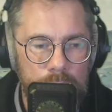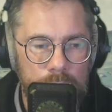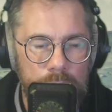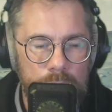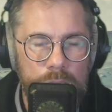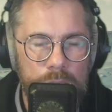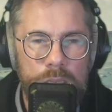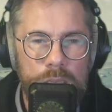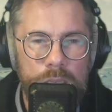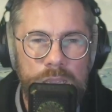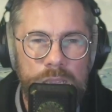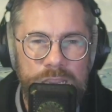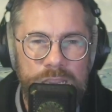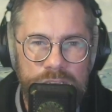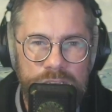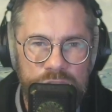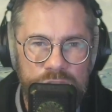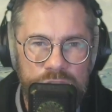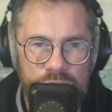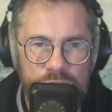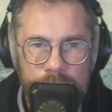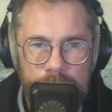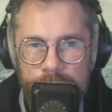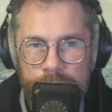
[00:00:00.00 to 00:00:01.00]
A
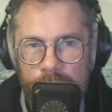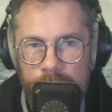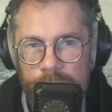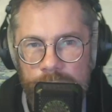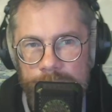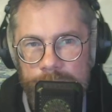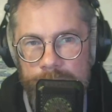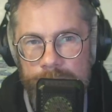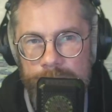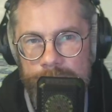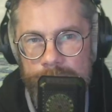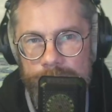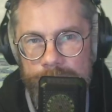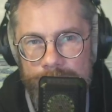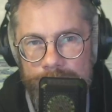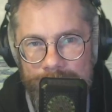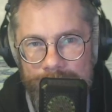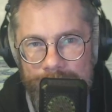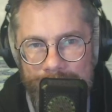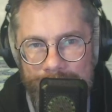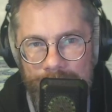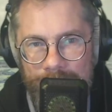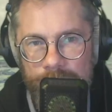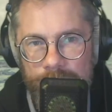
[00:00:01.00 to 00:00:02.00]
simple faith
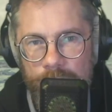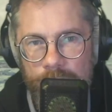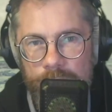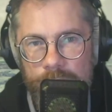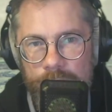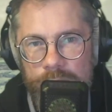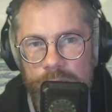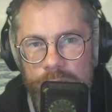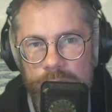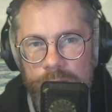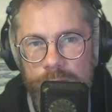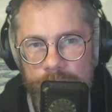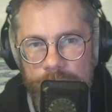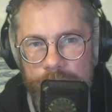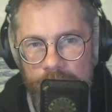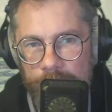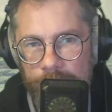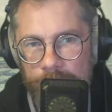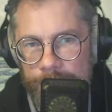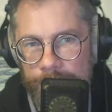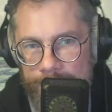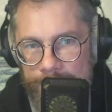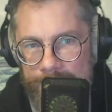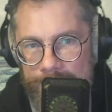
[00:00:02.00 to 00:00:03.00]
cannot be a
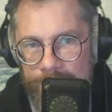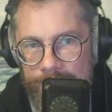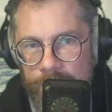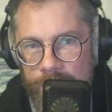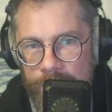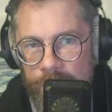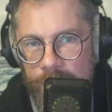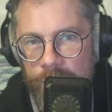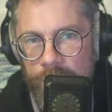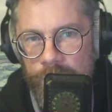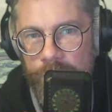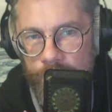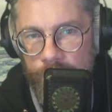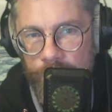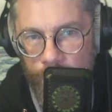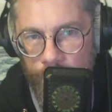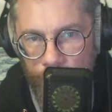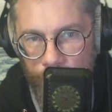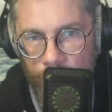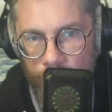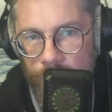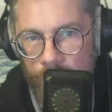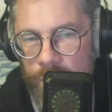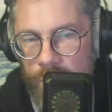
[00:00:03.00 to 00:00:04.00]
faith for
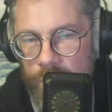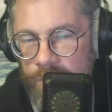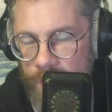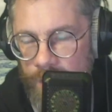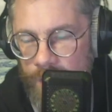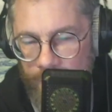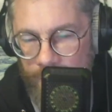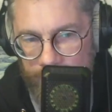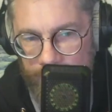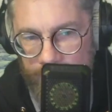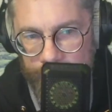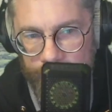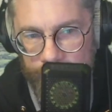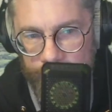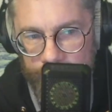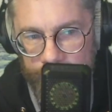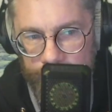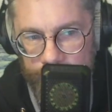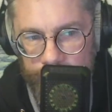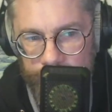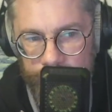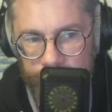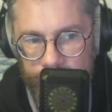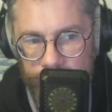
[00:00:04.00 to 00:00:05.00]
all of life.
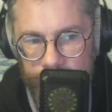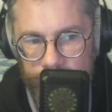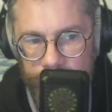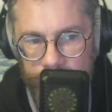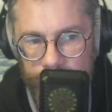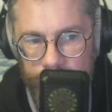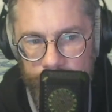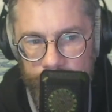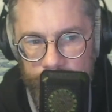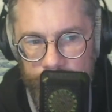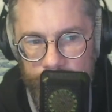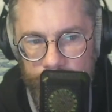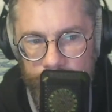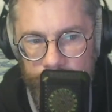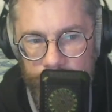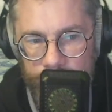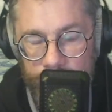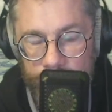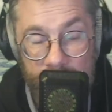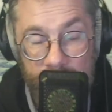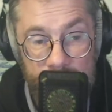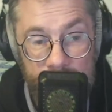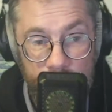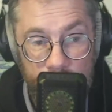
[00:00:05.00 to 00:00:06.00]

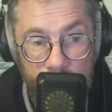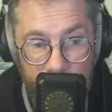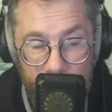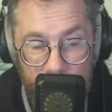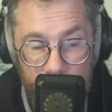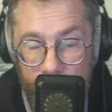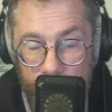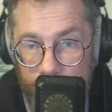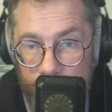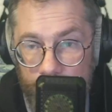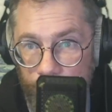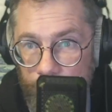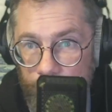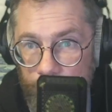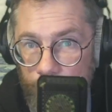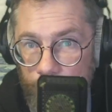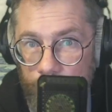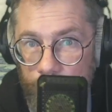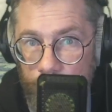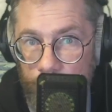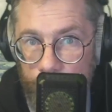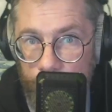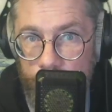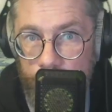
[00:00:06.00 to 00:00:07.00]
That's what the
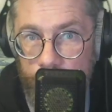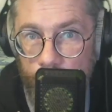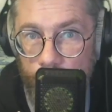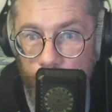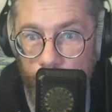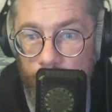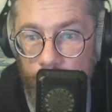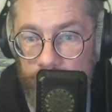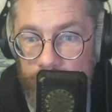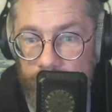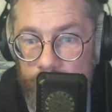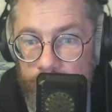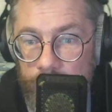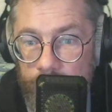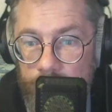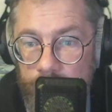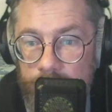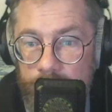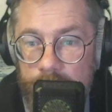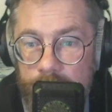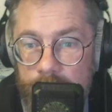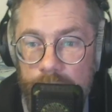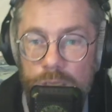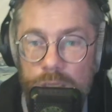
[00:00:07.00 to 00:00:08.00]
Christian religion
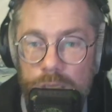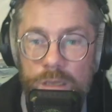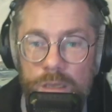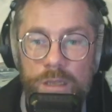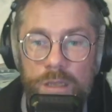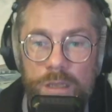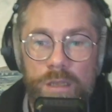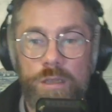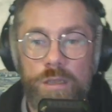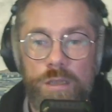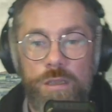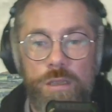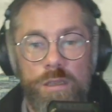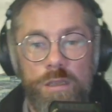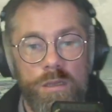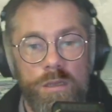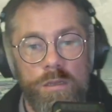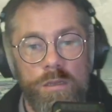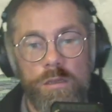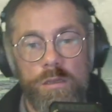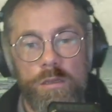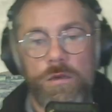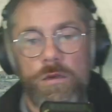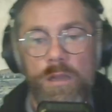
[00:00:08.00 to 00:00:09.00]
is.
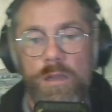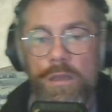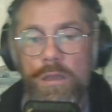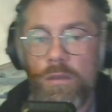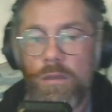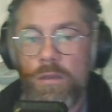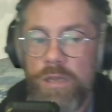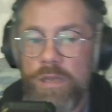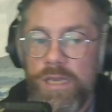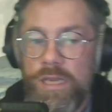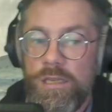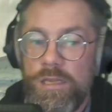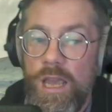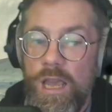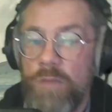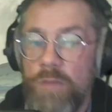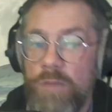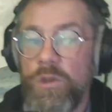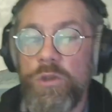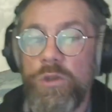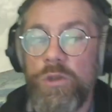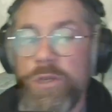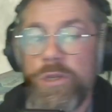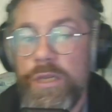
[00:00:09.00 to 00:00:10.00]
Now, Islam
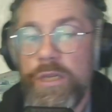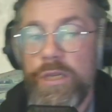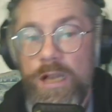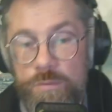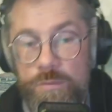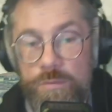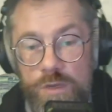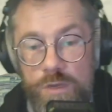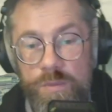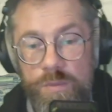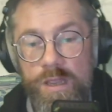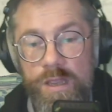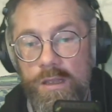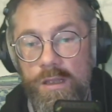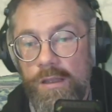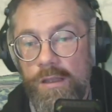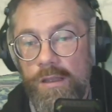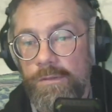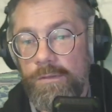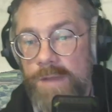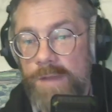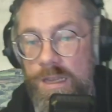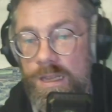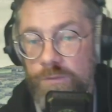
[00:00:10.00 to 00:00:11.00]
doesn't claim to be a
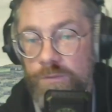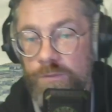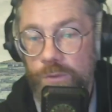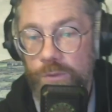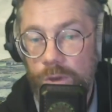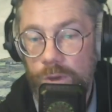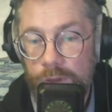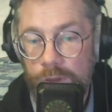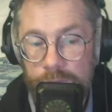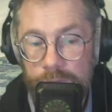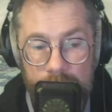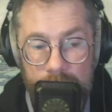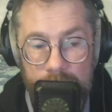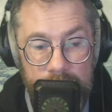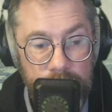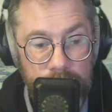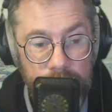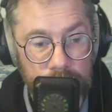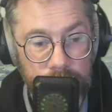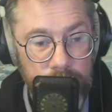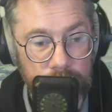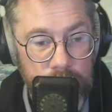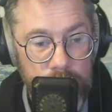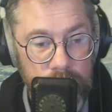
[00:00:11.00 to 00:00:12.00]
faith for all of life.
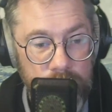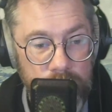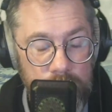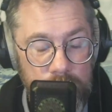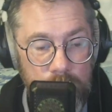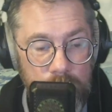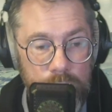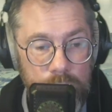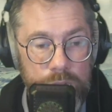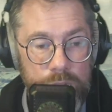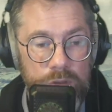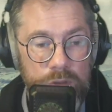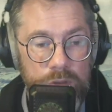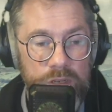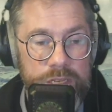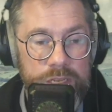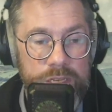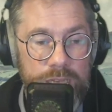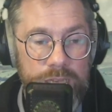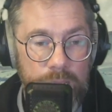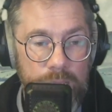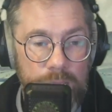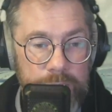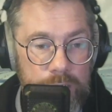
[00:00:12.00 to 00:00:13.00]
If you go to an
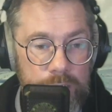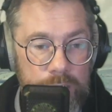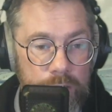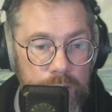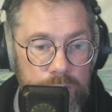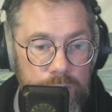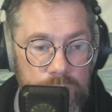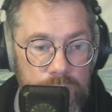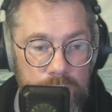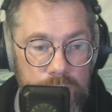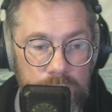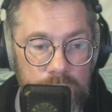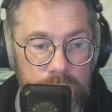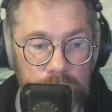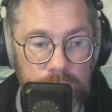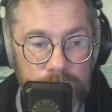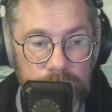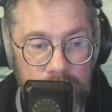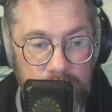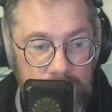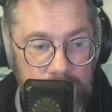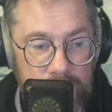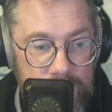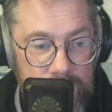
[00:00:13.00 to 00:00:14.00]
Islamic country, you'll
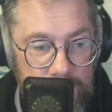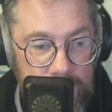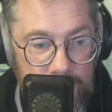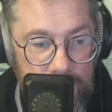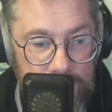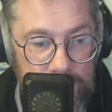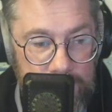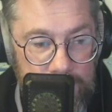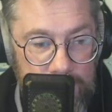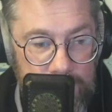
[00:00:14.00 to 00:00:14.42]
find that